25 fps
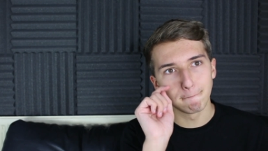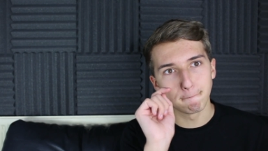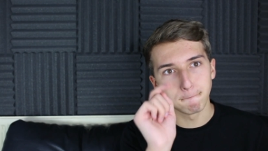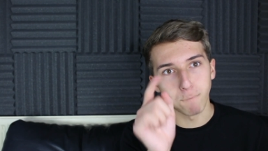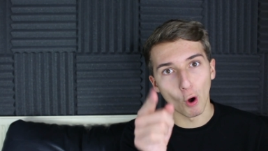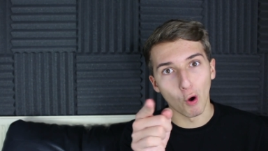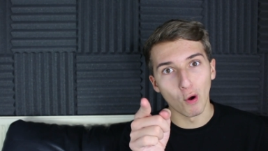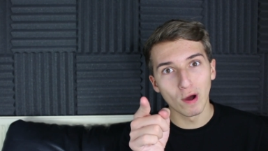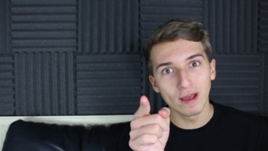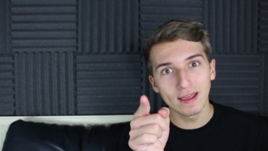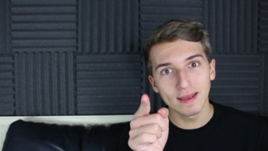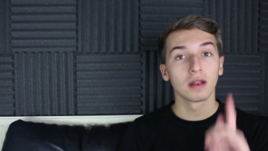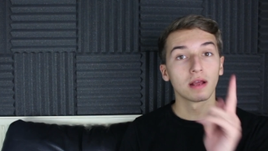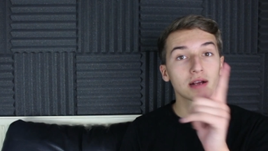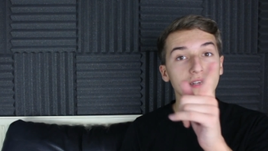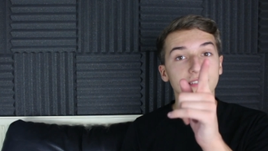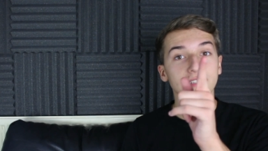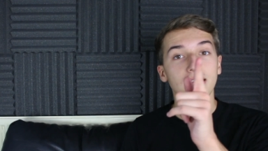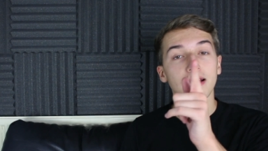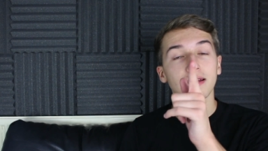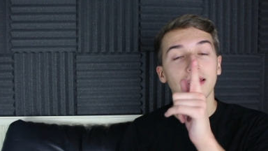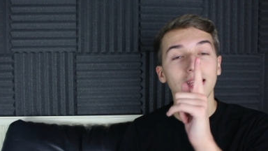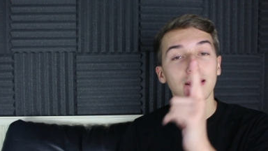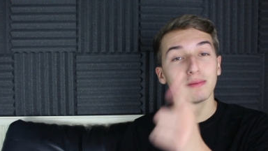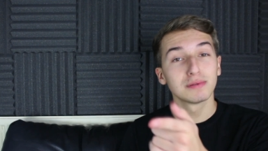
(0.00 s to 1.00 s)
Boy. Like I
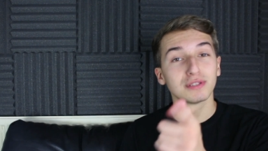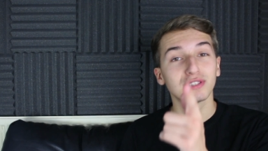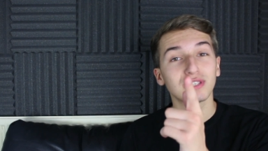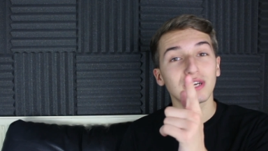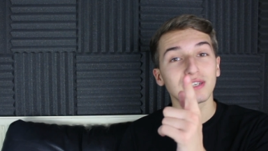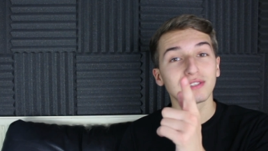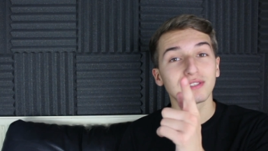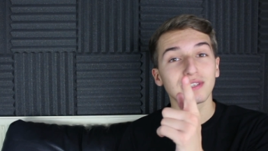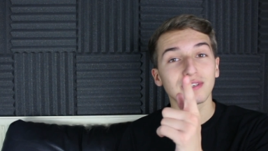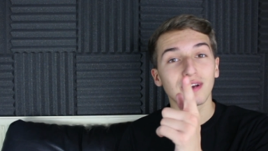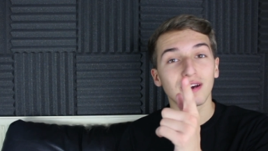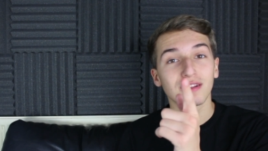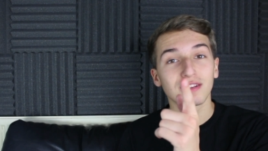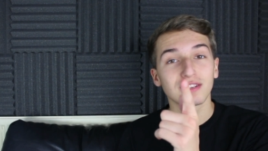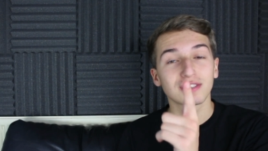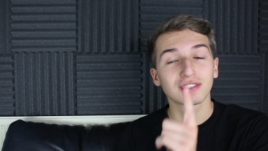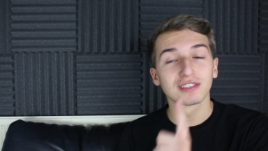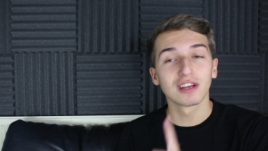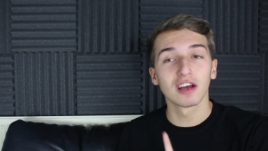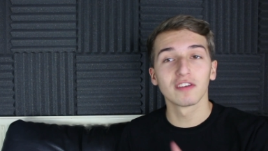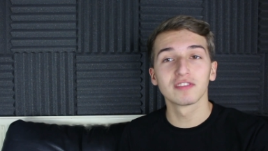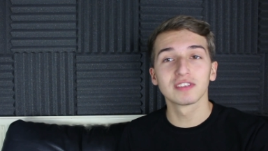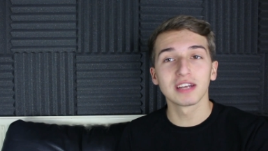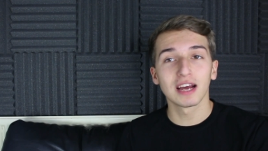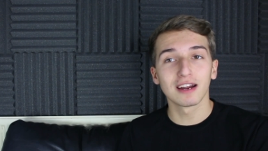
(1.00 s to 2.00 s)
said, keep suggesting other
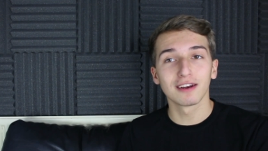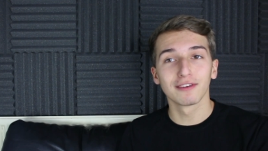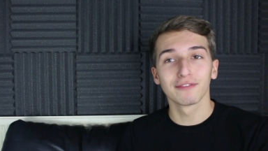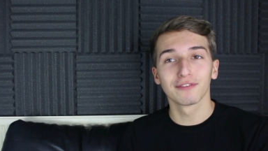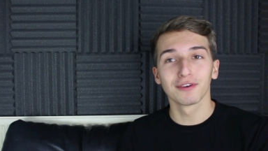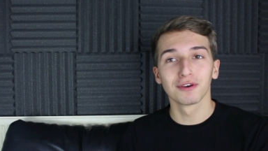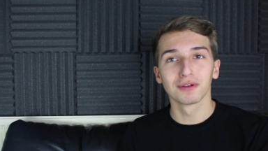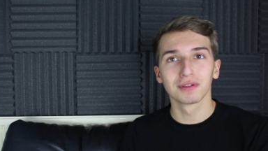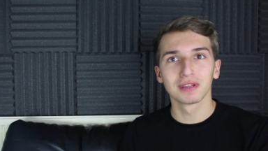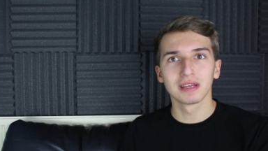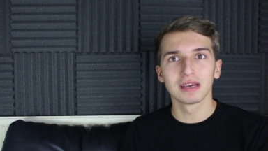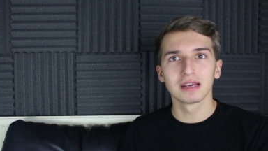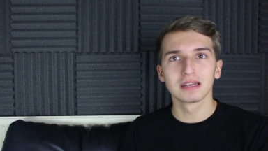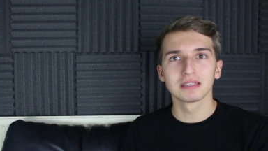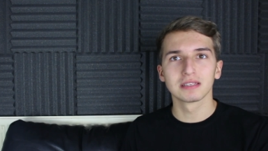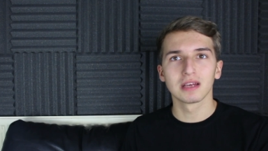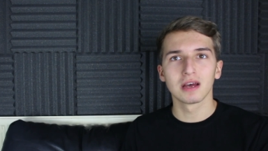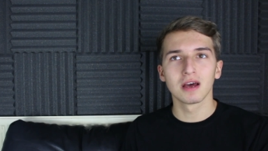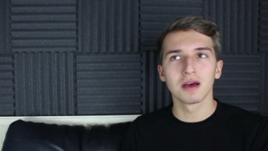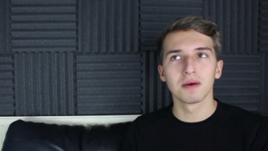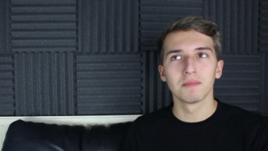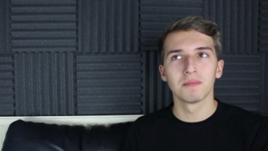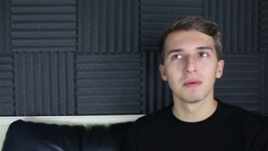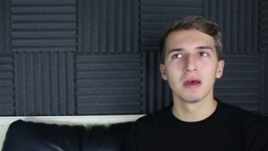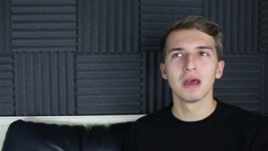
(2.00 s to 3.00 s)
stuff, Dan and Phil things,
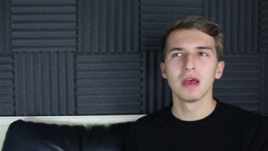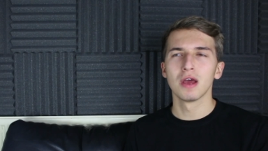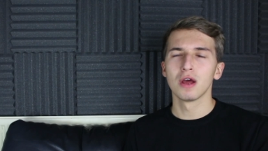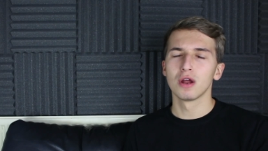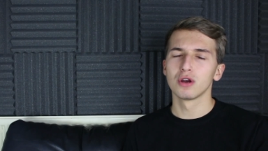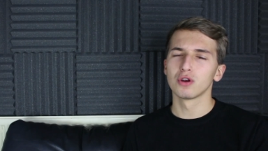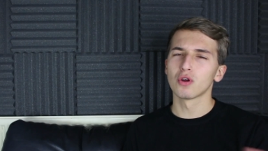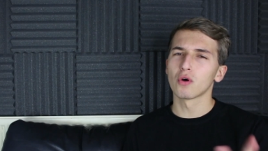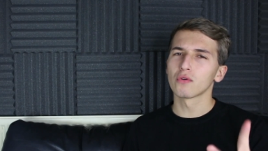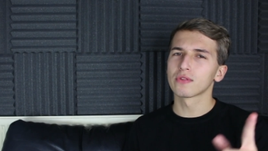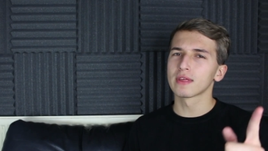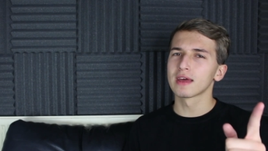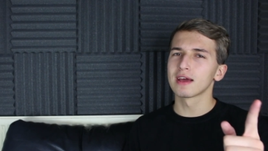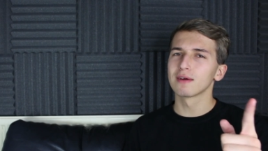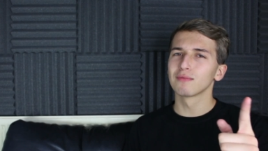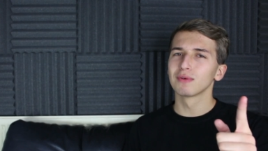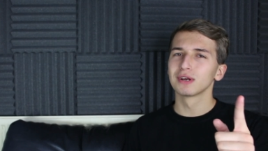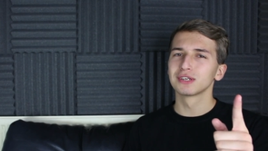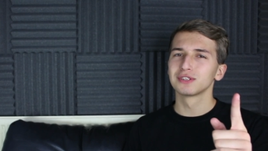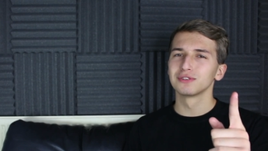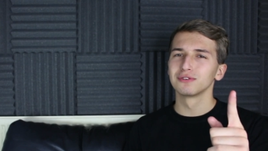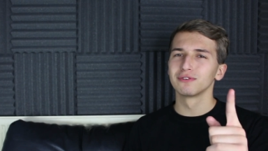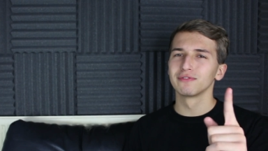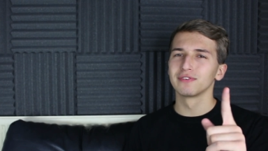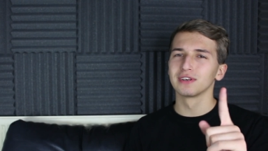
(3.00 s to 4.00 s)
um, not their
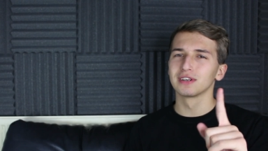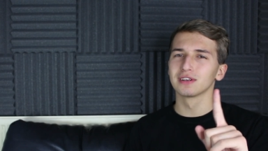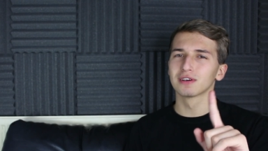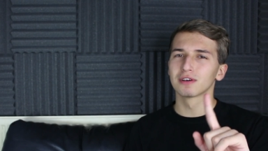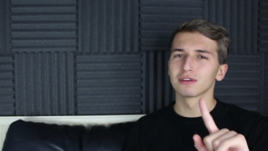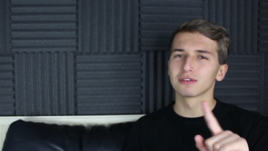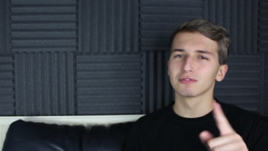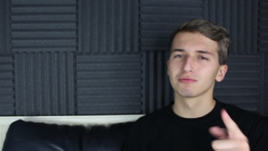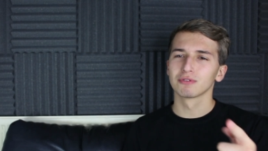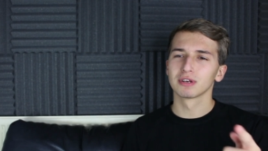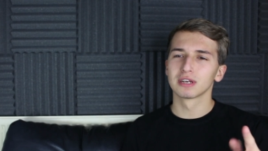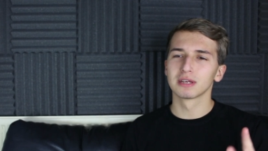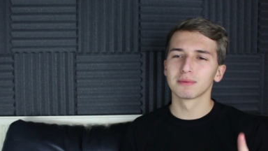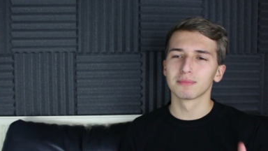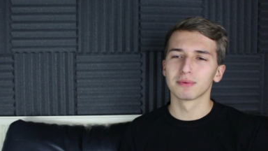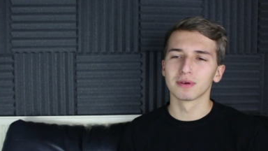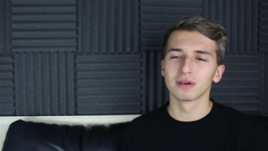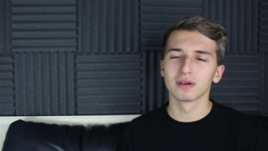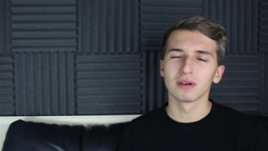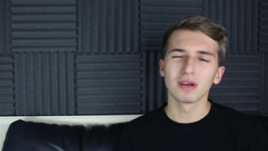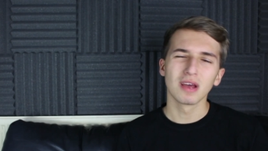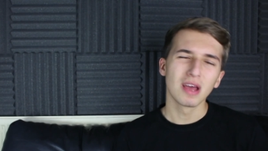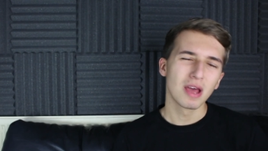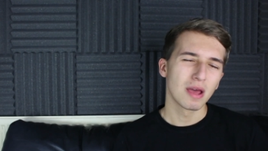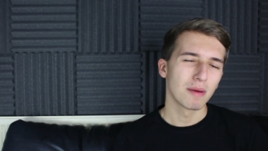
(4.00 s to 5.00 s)
original videos really,
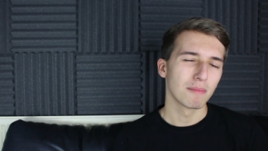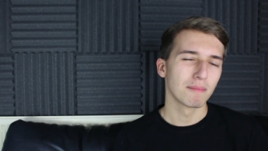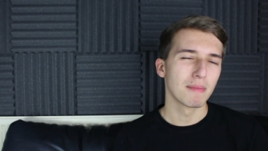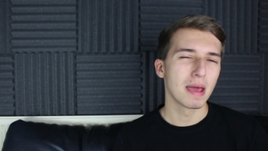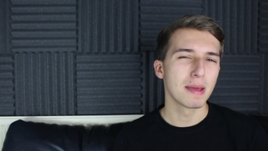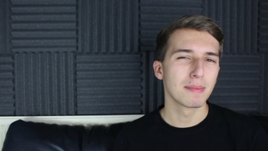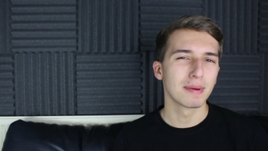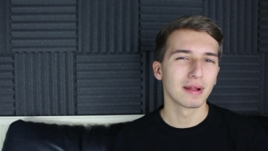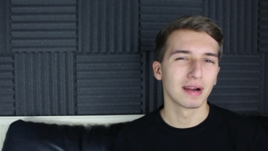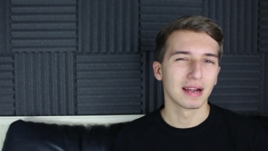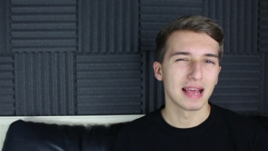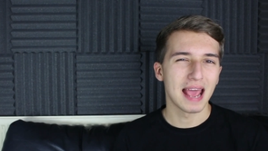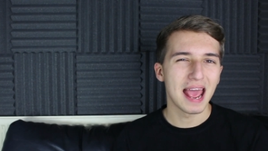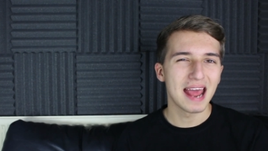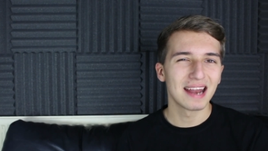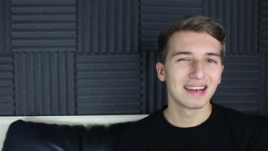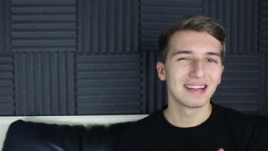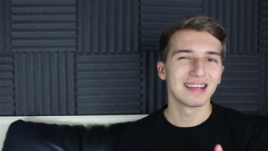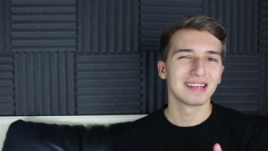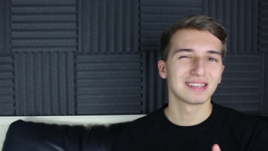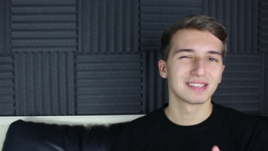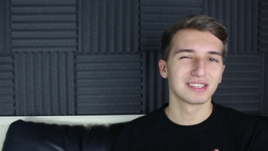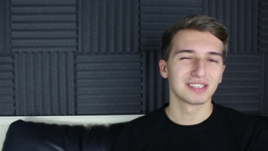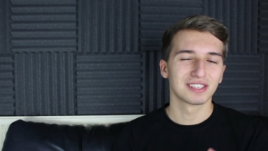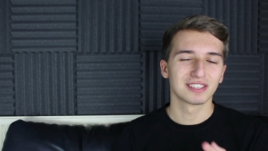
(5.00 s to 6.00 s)
but maybe like
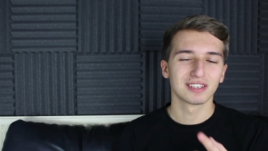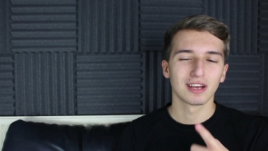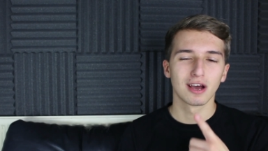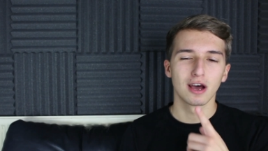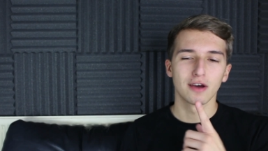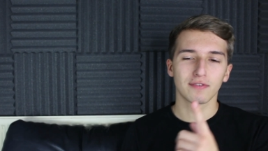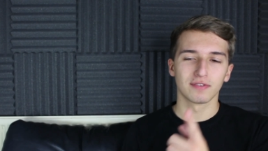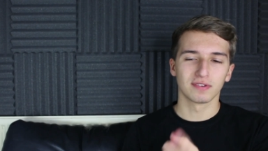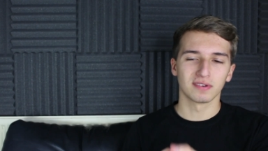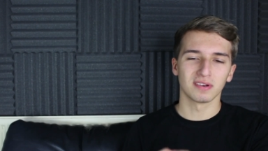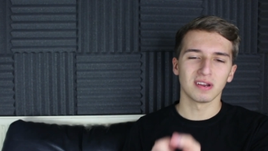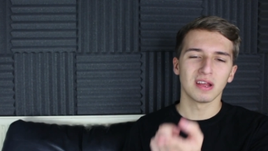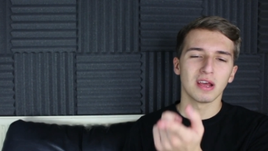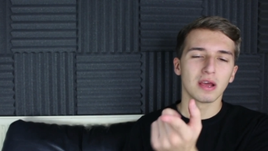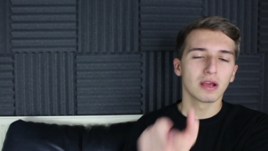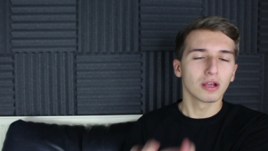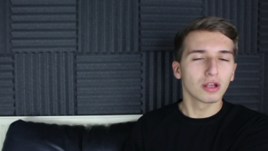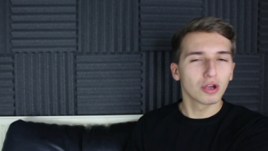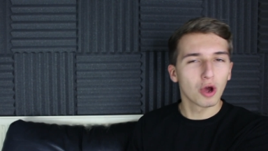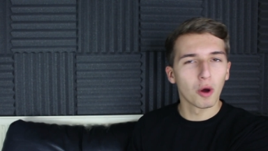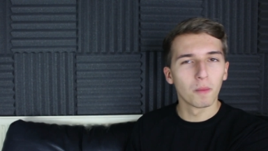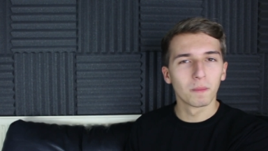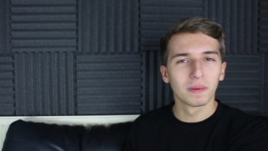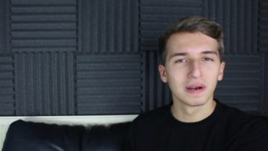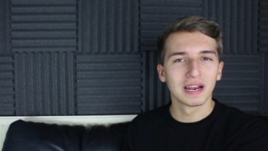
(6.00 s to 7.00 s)
edits and stuff and
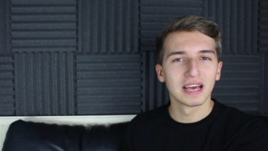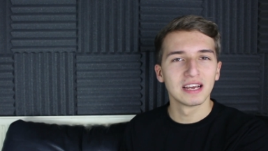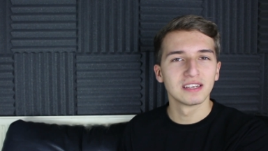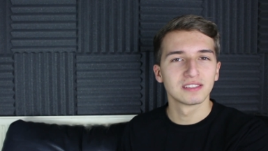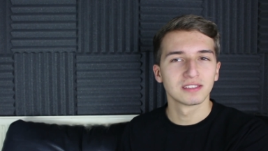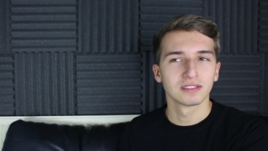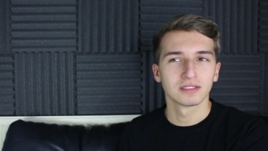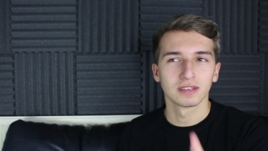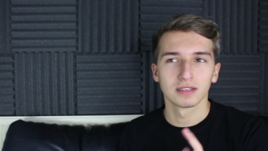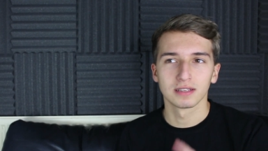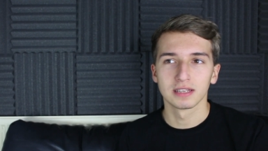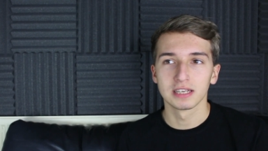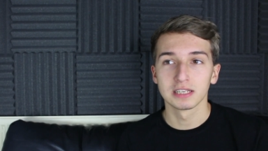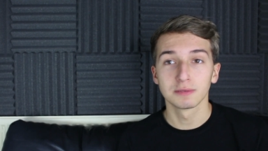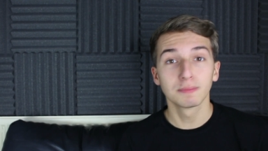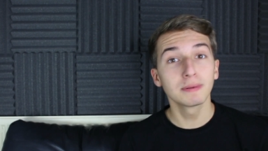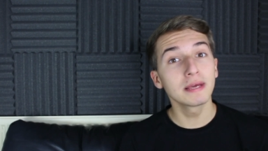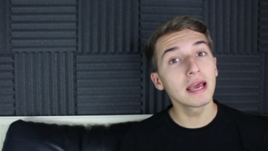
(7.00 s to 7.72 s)
compilations like this.